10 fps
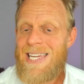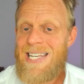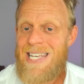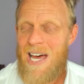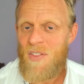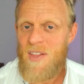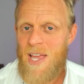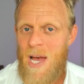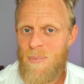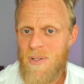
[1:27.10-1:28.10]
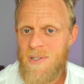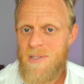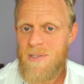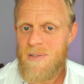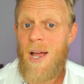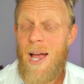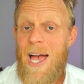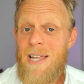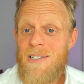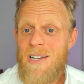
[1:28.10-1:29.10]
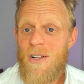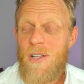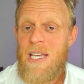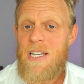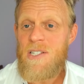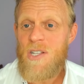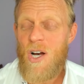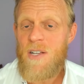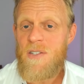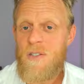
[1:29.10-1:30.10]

Nothing happens until he decides